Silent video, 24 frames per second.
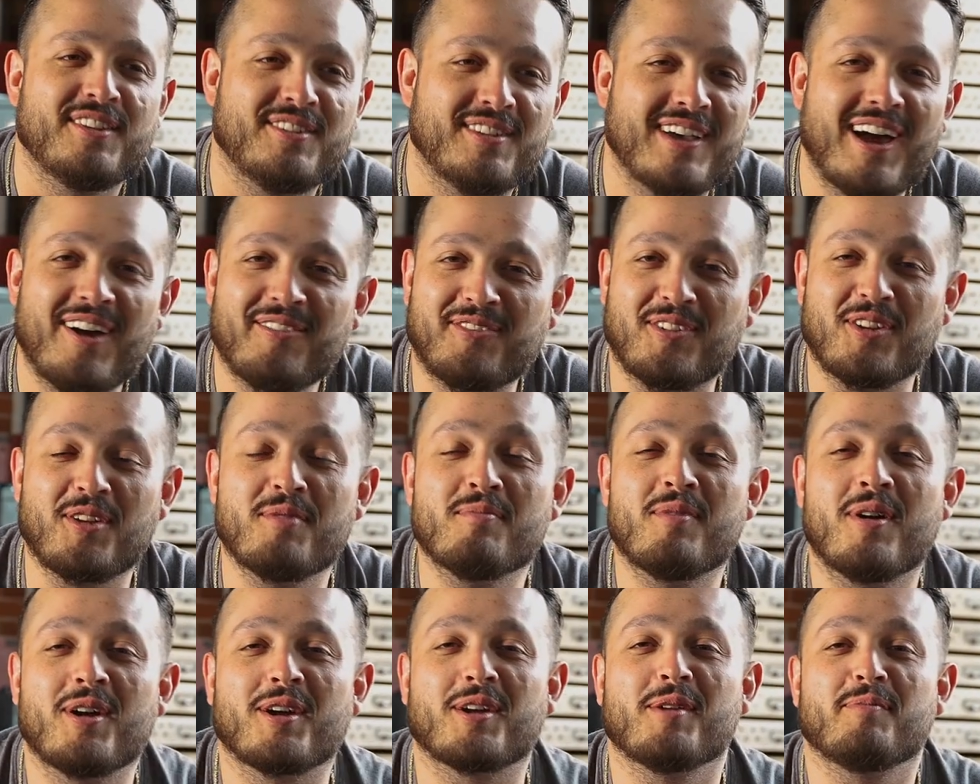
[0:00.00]
after you
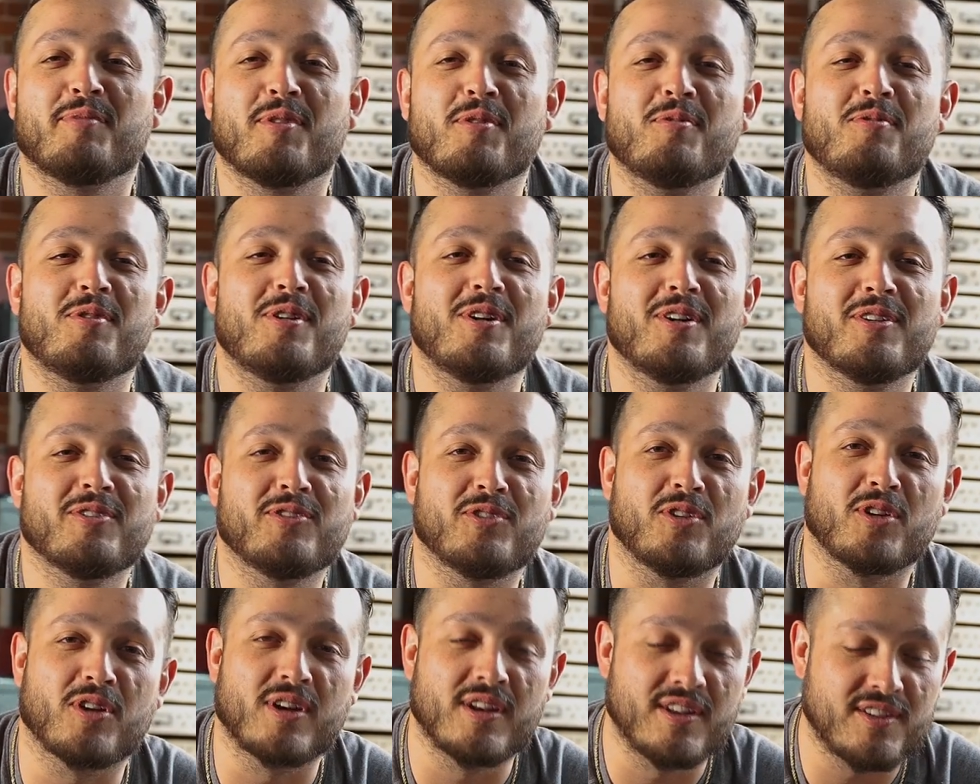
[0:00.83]
mark up the walls,
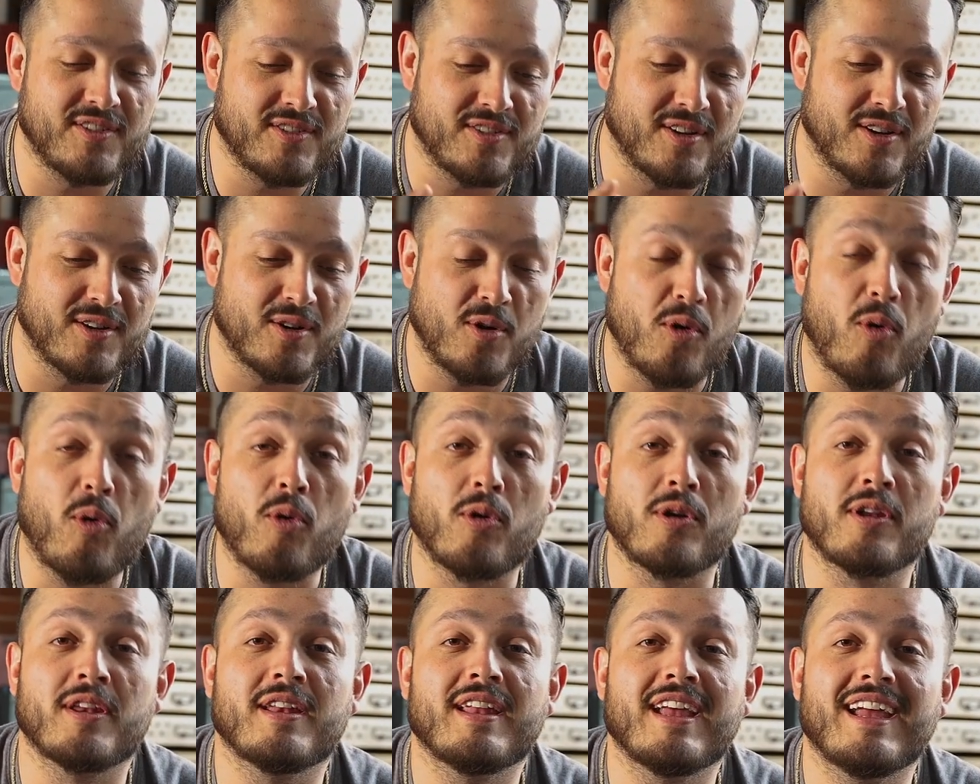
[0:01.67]
you're gonna start
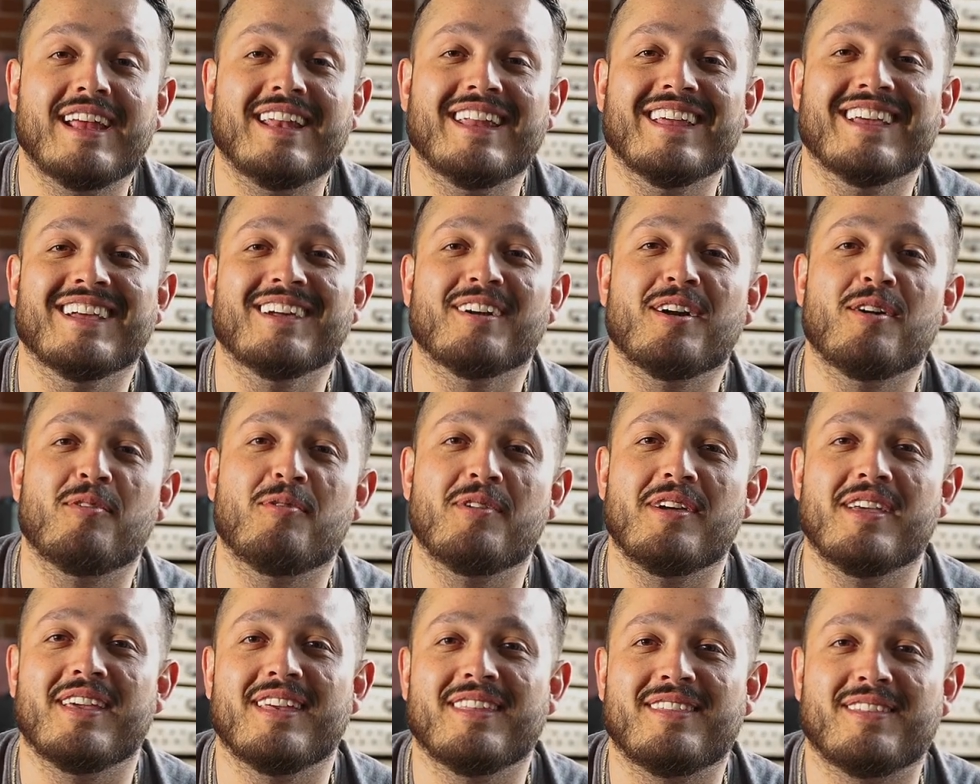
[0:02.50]
coordinating
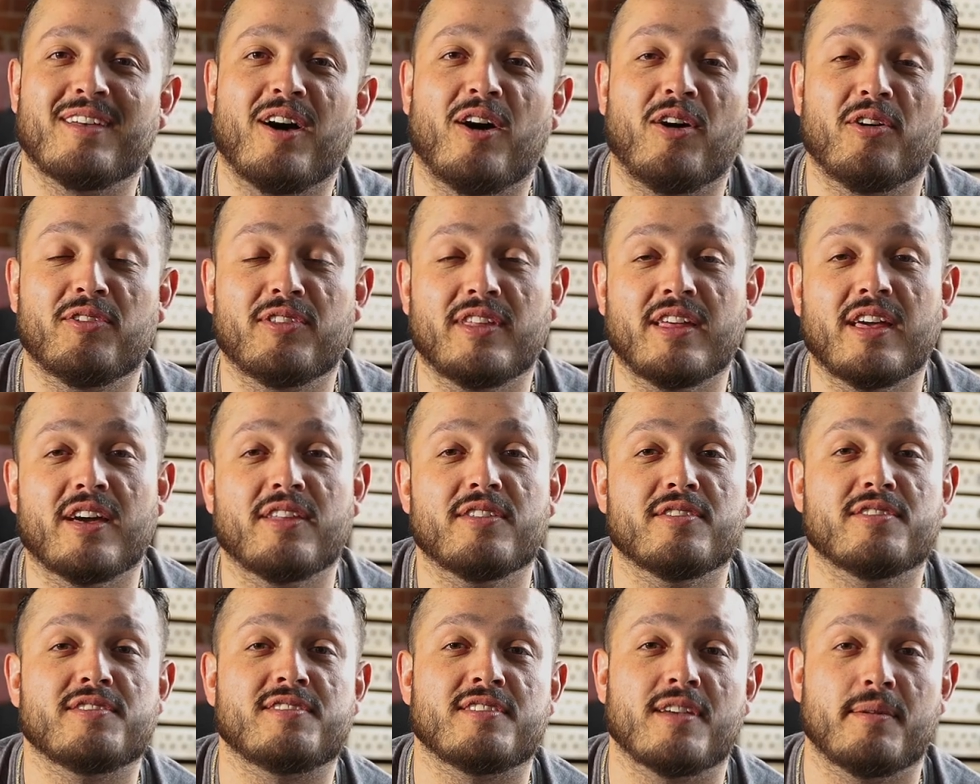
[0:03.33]
with all the
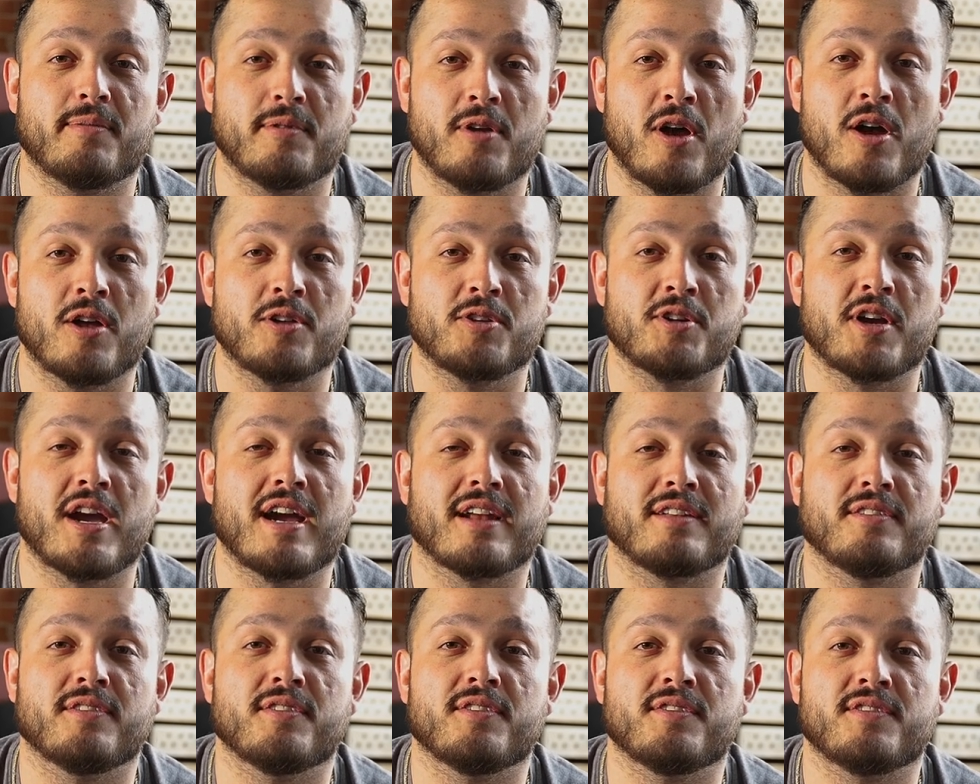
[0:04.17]
other
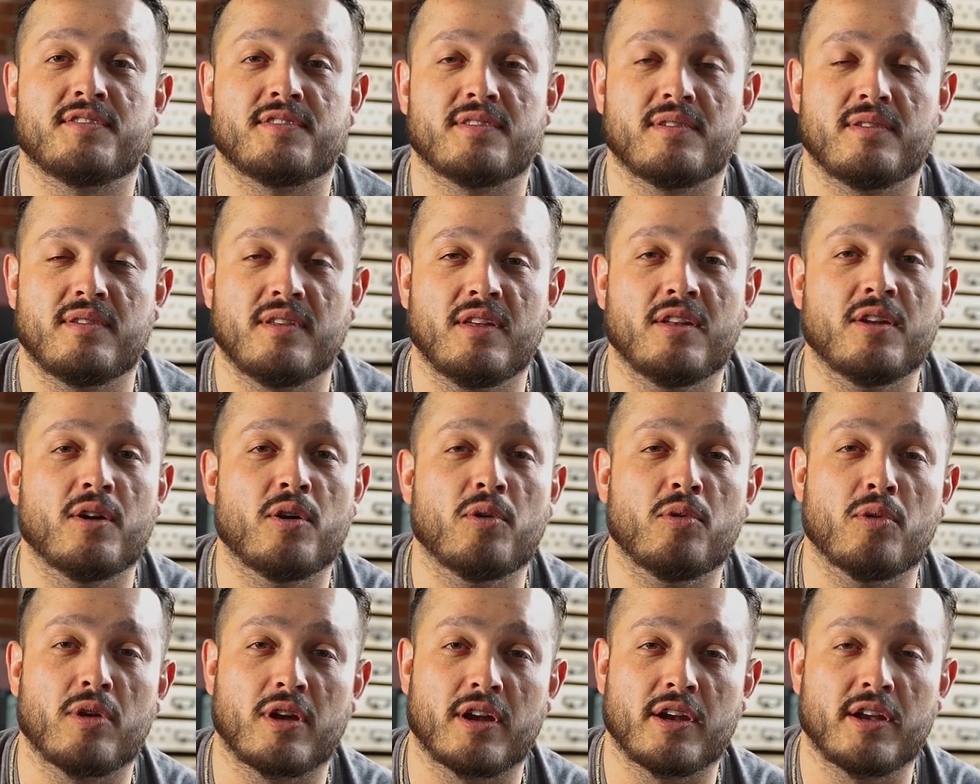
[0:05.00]
subcontractors, who
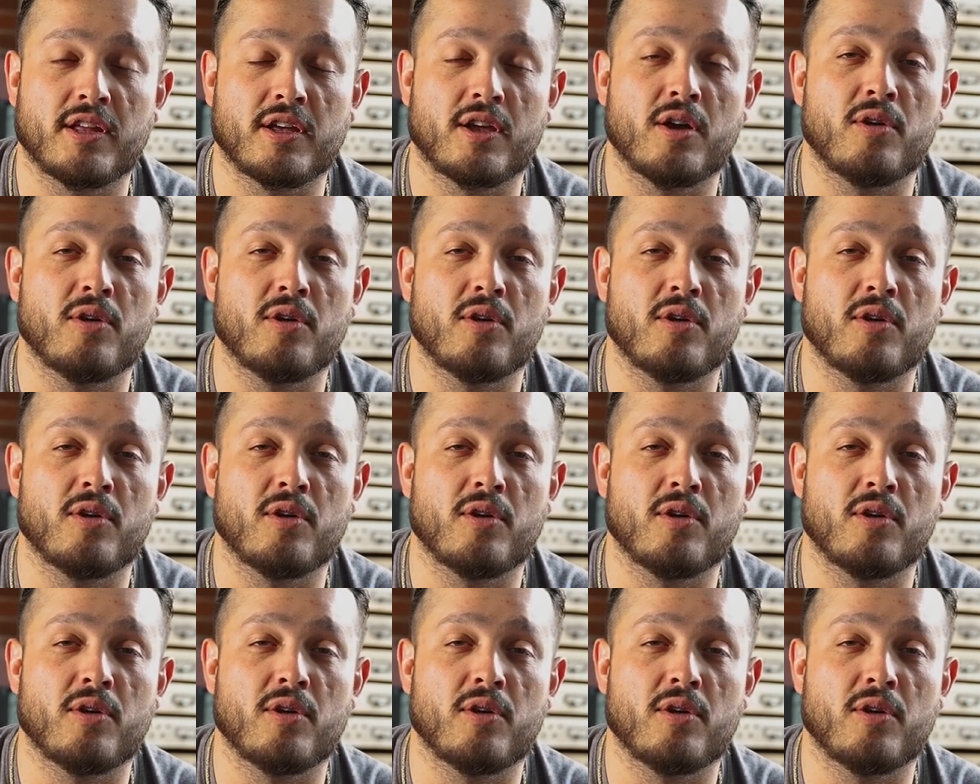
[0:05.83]
are gonna go